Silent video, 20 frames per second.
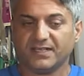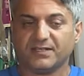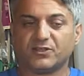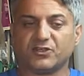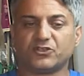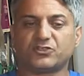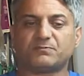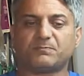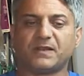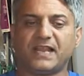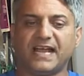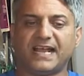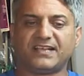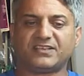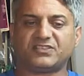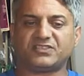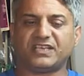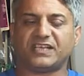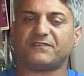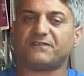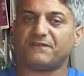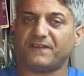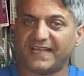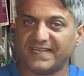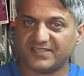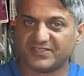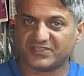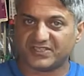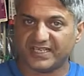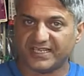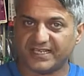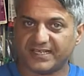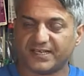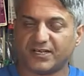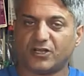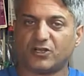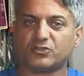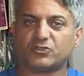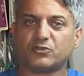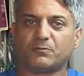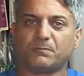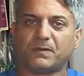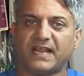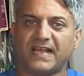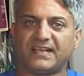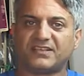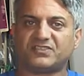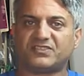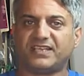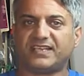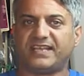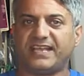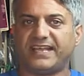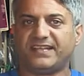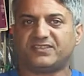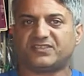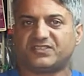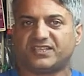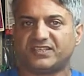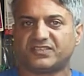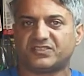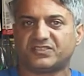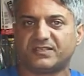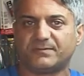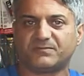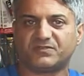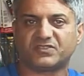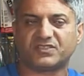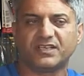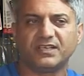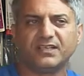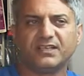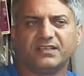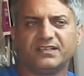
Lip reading: There's plastic fencing and also plastic gate systems.